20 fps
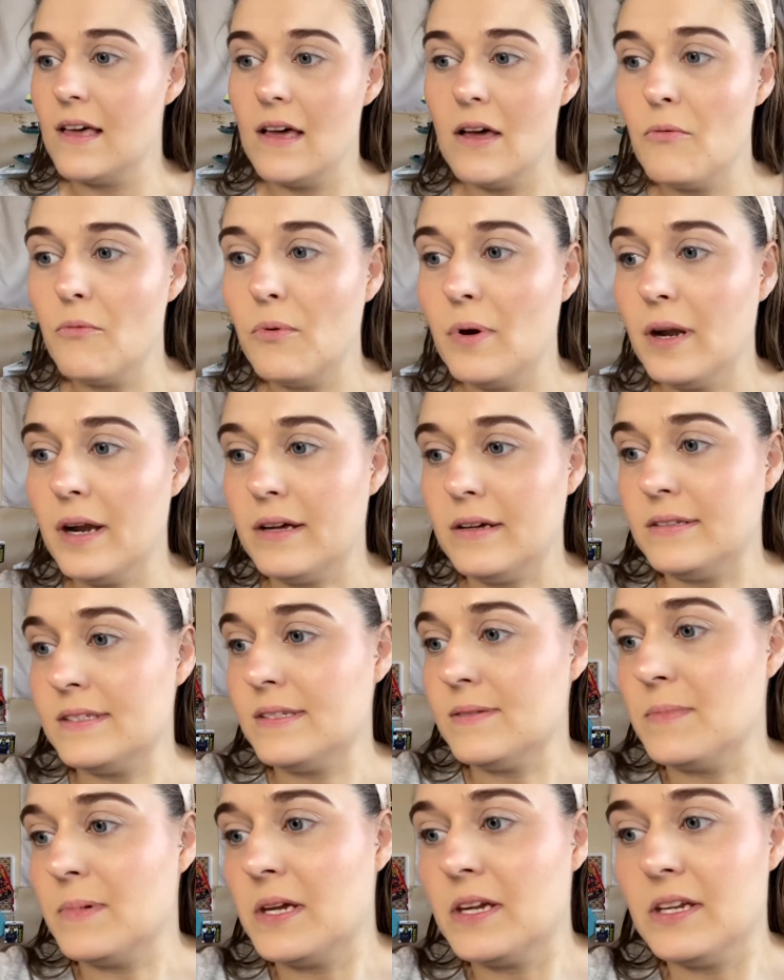what else
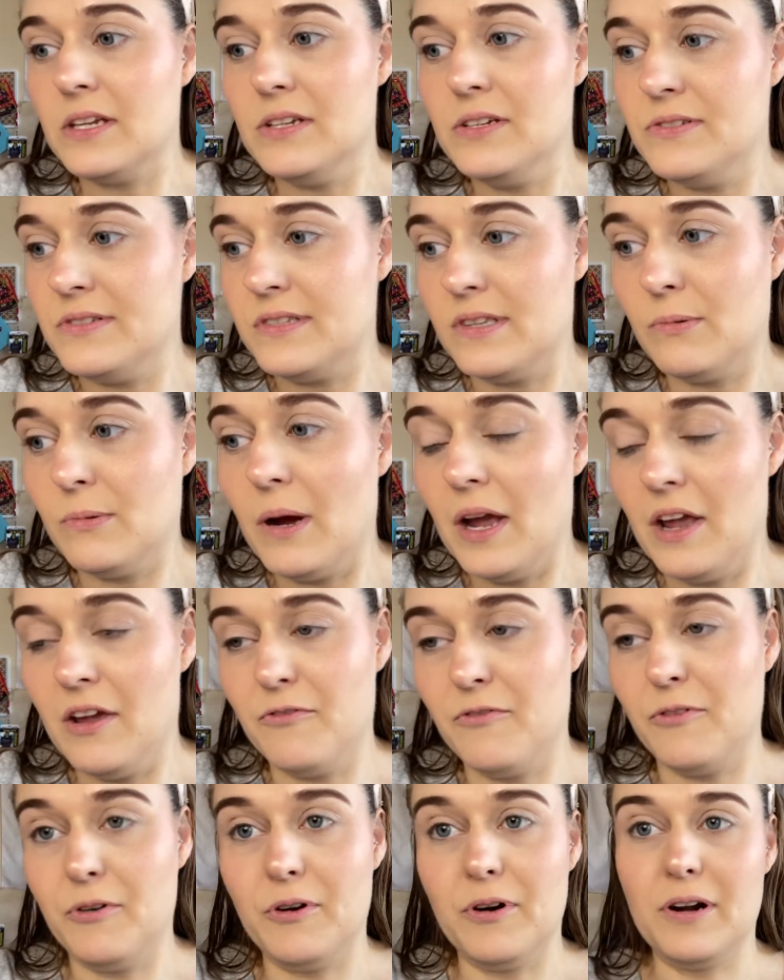am I gonna use the white
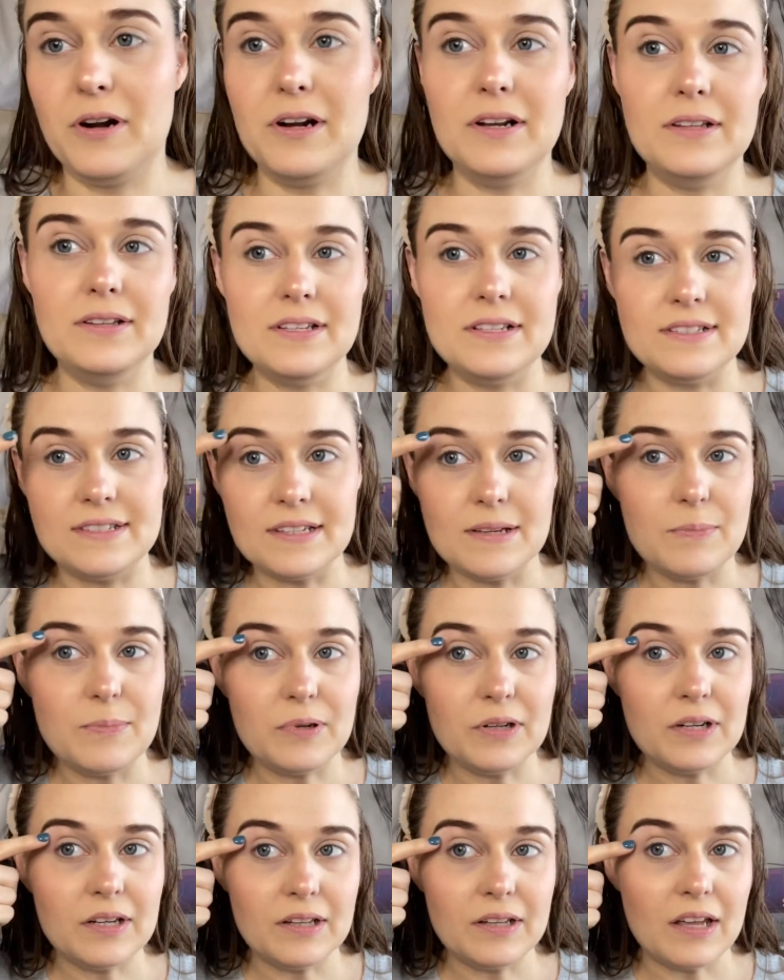for unless I
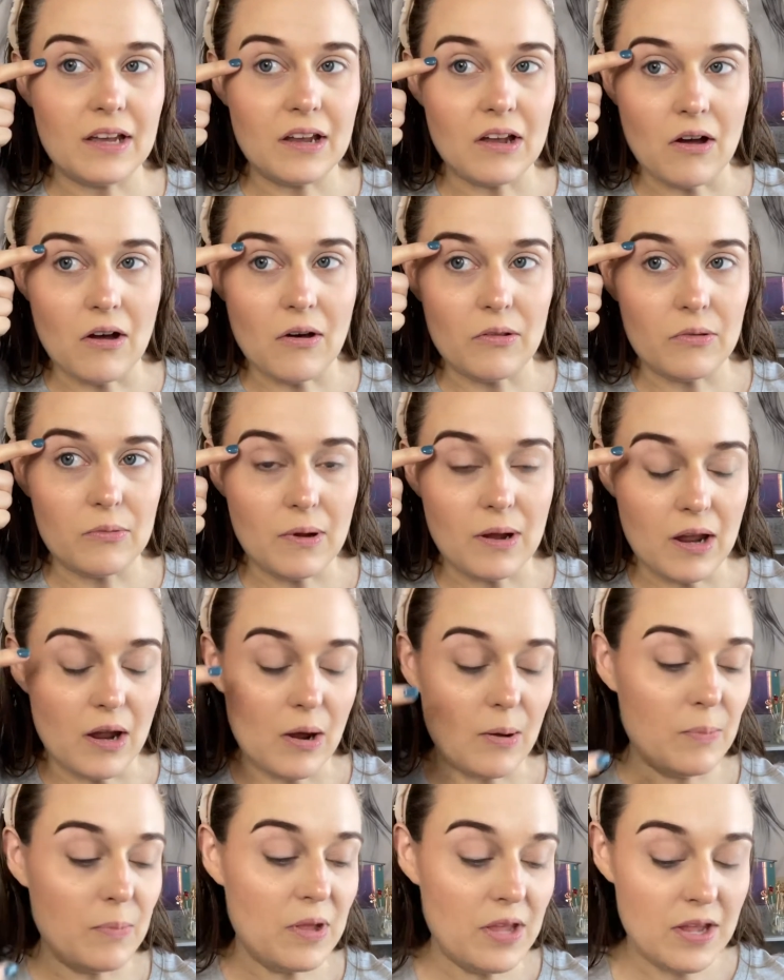put it like all the way
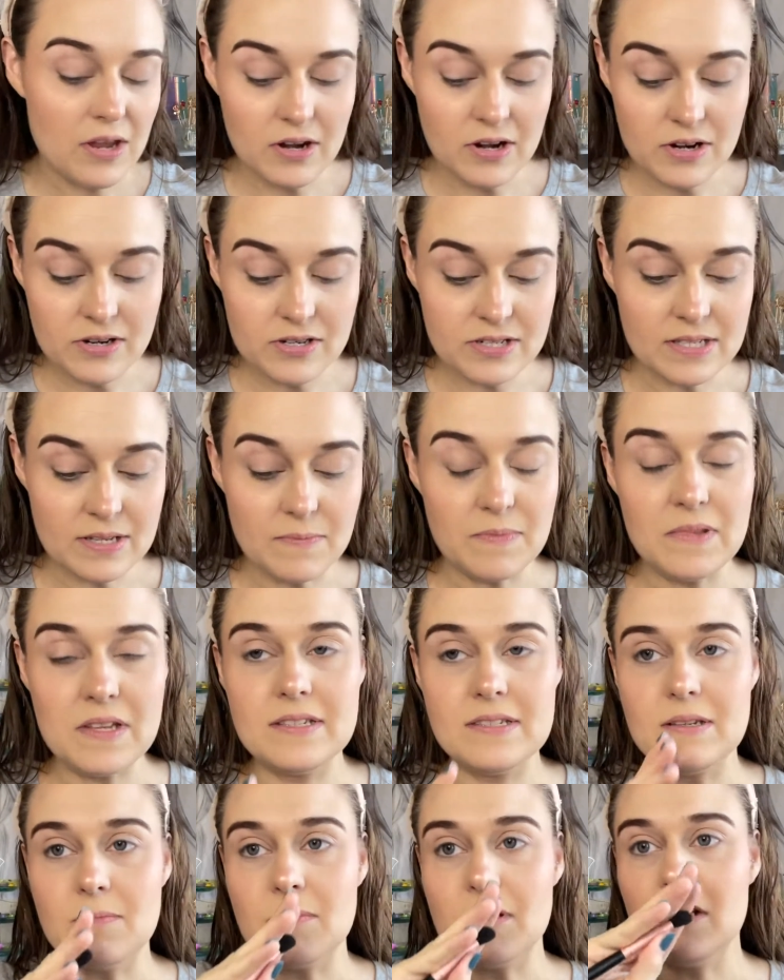up here or something?
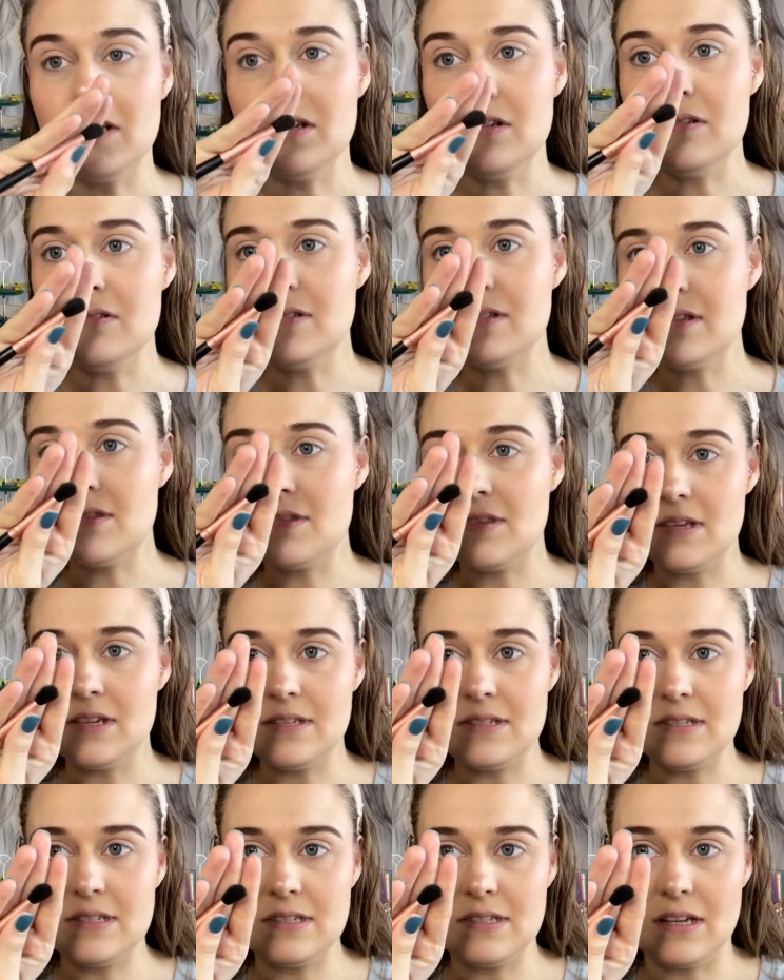So I'm gonna use
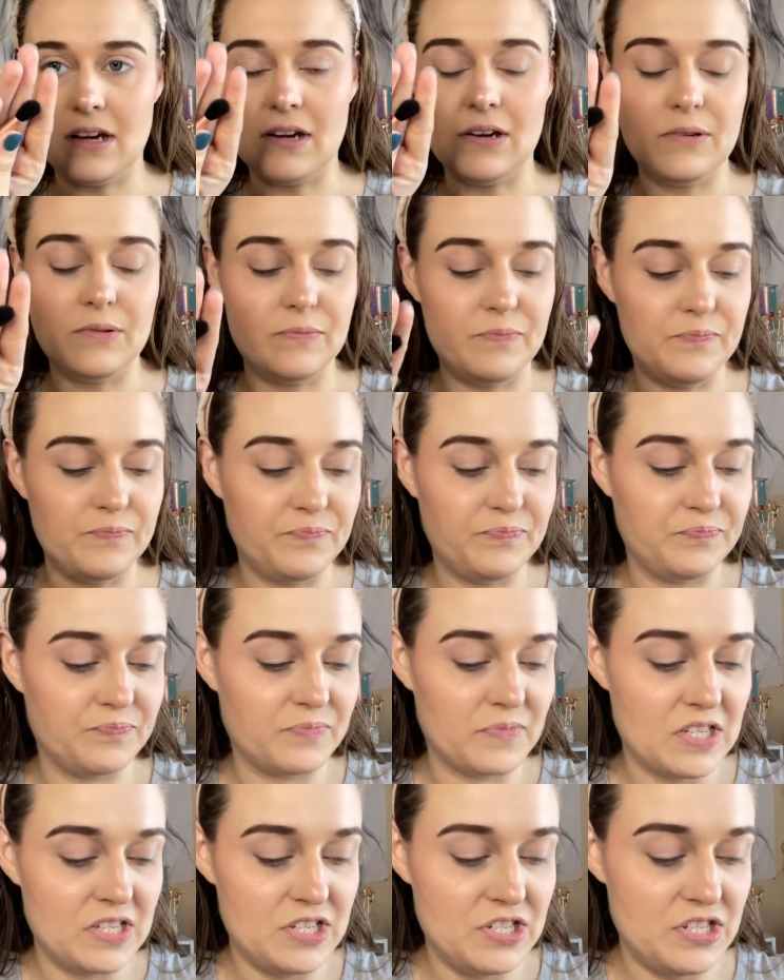this
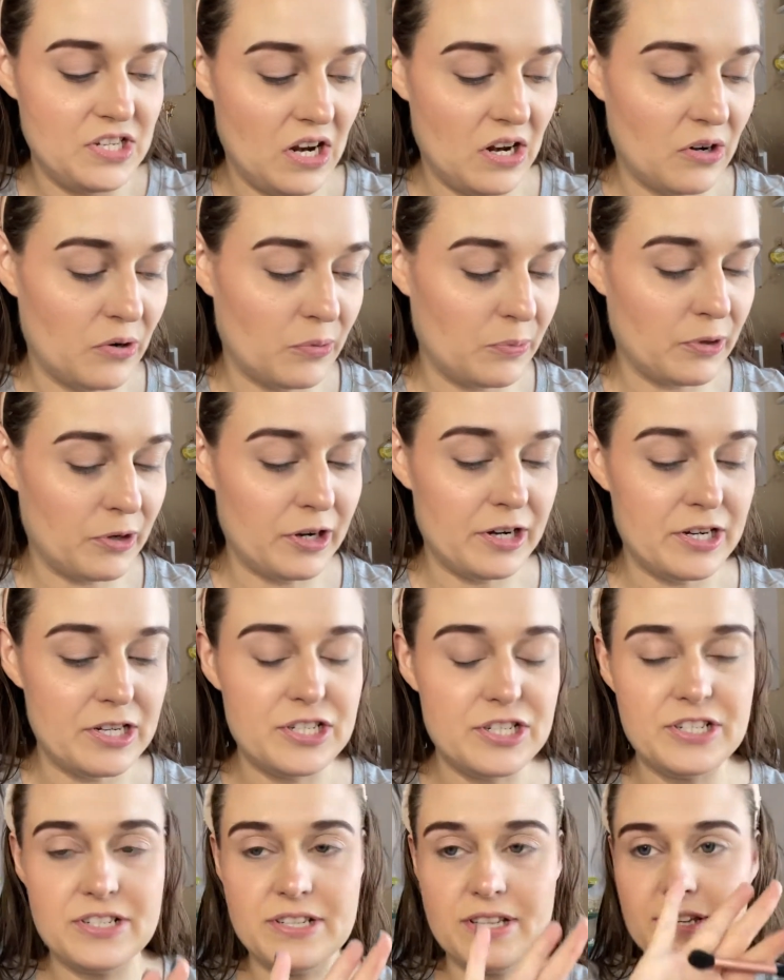shadow
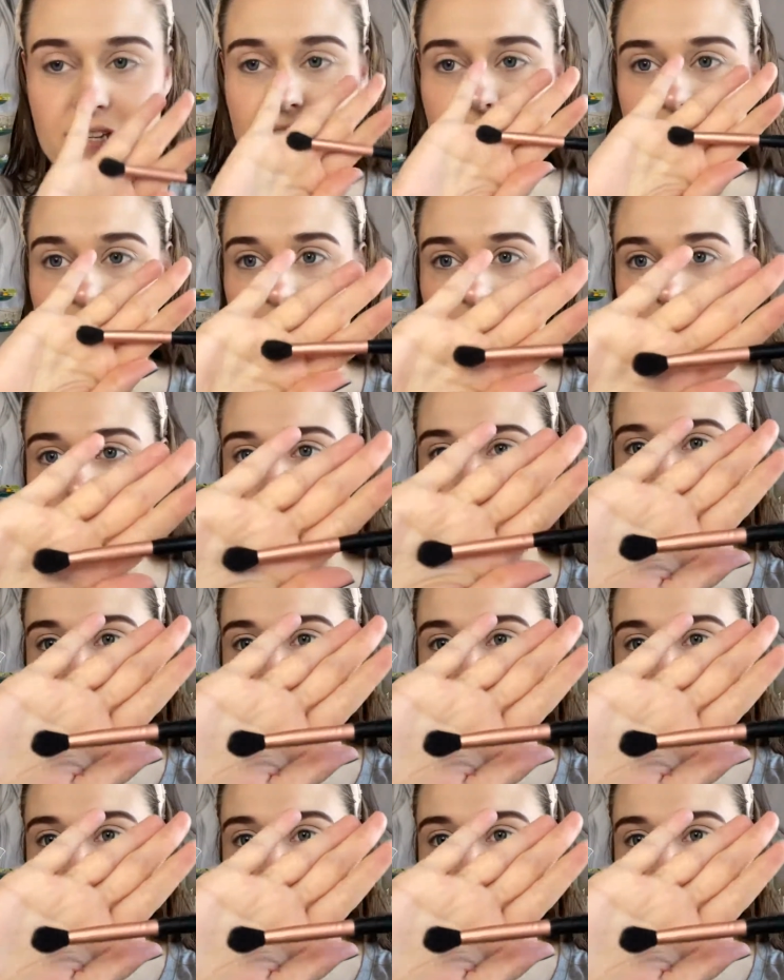brush, like a,